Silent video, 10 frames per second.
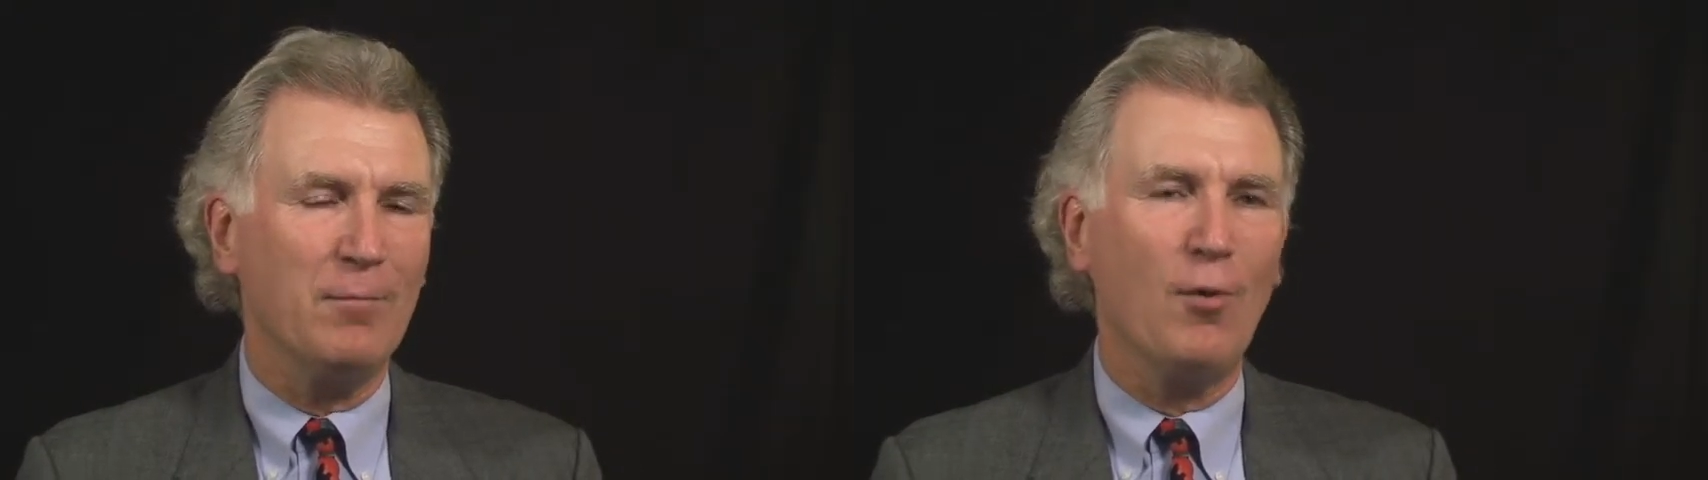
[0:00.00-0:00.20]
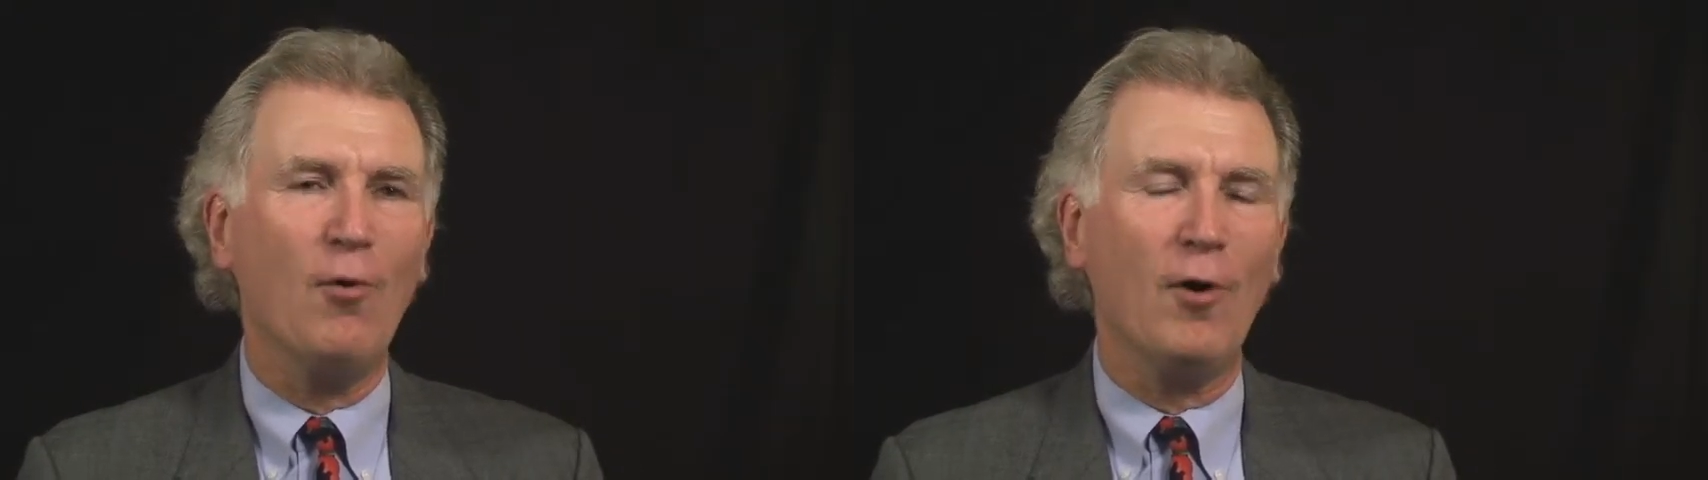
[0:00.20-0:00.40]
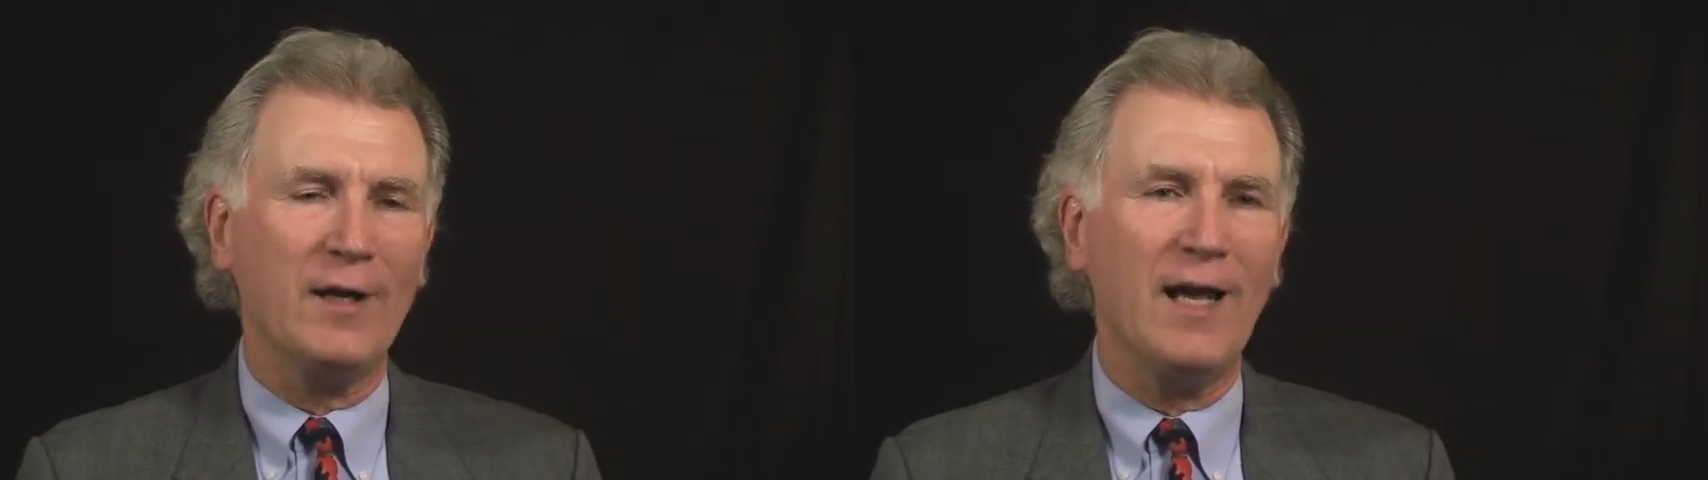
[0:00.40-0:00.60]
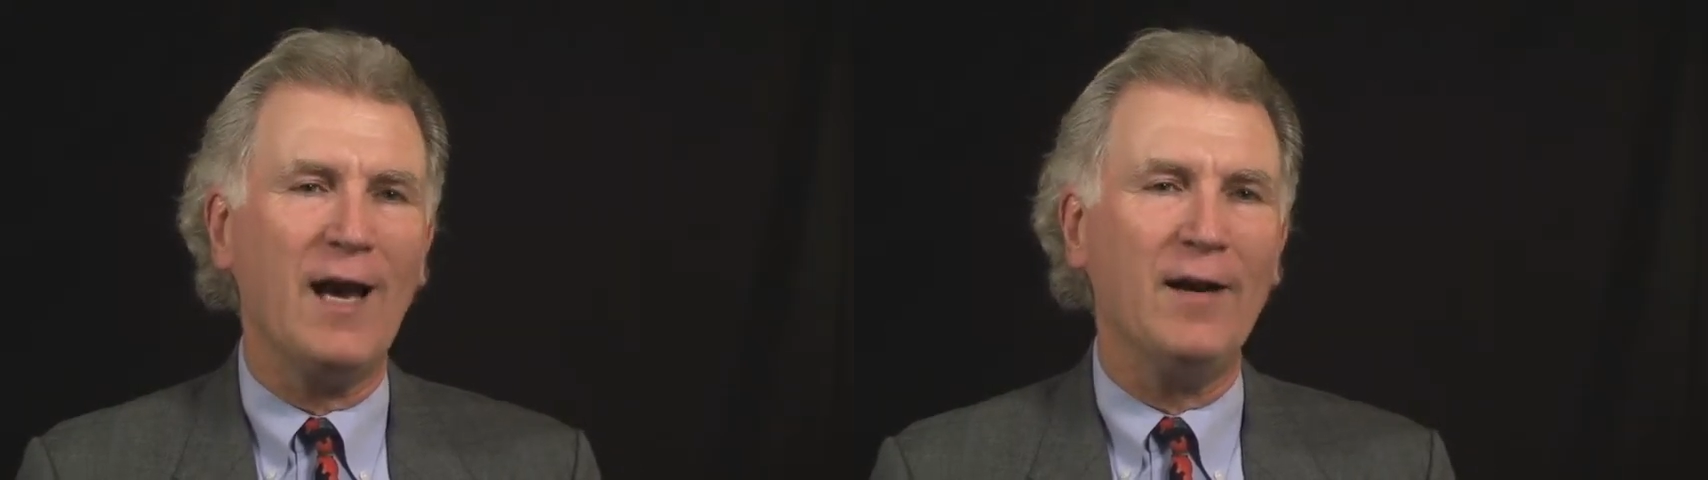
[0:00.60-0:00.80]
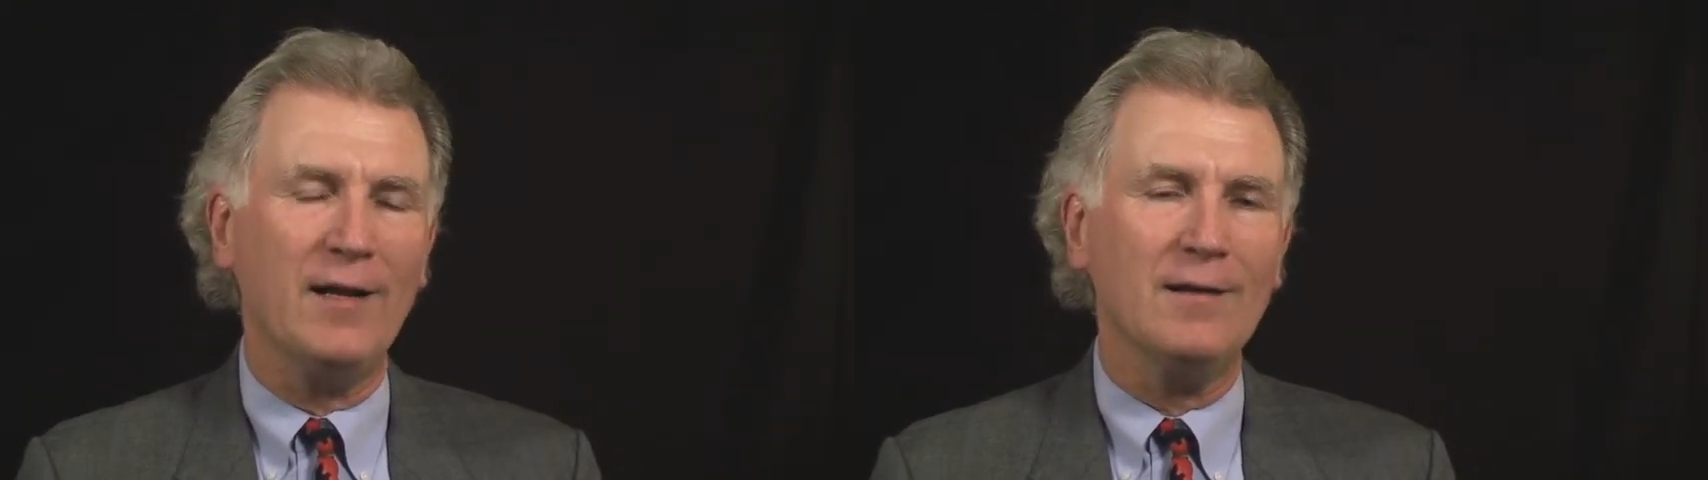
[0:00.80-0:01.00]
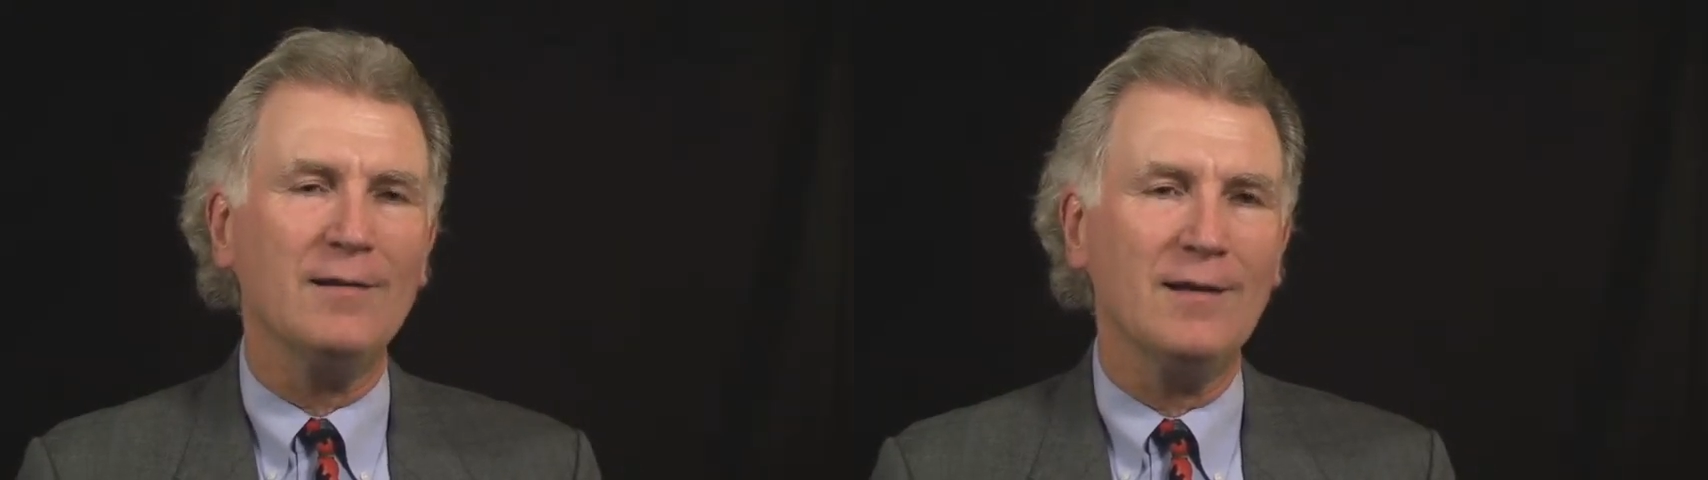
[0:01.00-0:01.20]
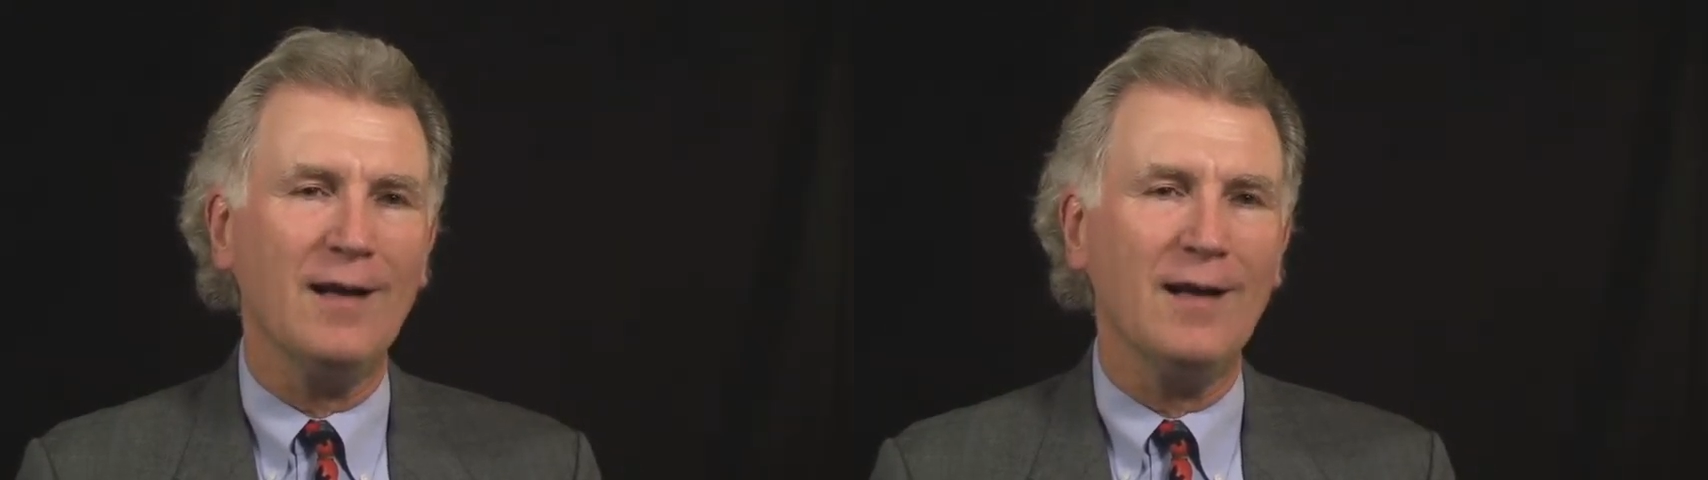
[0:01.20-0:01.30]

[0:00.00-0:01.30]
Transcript: poor accounting.